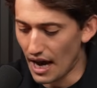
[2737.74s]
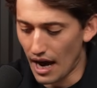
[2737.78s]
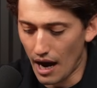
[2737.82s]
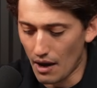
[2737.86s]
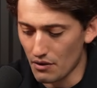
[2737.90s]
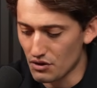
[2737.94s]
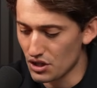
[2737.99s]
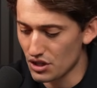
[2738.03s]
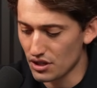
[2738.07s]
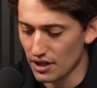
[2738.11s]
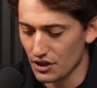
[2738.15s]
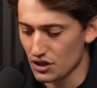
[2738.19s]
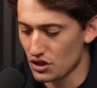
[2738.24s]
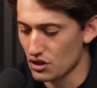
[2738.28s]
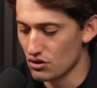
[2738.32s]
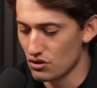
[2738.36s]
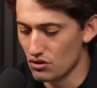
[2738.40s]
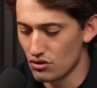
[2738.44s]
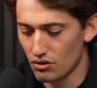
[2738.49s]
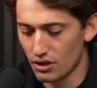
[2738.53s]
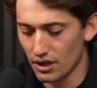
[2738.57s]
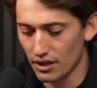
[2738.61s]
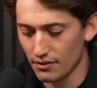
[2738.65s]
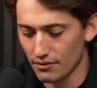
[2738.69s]
just
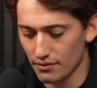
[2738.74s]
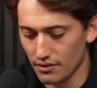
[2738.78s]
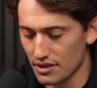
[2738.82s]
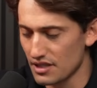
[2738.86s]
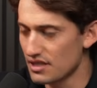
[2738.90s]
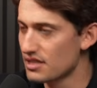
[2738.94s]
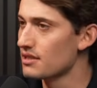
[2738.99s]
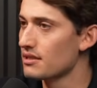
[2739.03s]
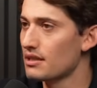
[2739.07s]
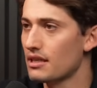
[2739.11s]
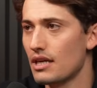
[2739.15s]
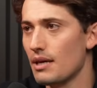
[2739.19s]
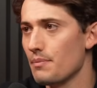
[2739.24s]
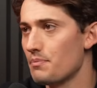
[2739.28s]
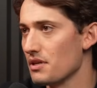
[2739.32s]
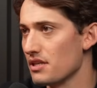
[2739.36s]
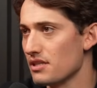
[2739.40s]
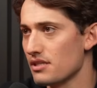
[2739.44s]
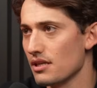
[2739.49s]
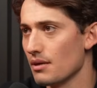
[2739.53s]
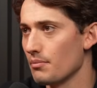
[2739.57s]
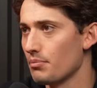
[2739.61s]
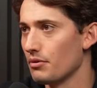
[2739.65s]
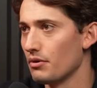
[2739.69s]
you can keep this
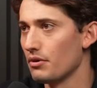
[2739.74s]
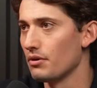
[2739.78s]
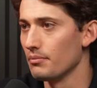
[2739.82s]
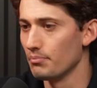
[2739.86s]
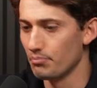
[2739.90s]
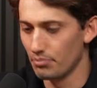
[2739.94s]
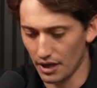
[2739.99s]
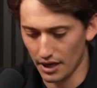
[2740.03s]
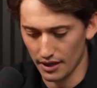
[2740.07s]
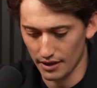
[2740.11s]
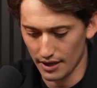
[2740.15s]
simple, but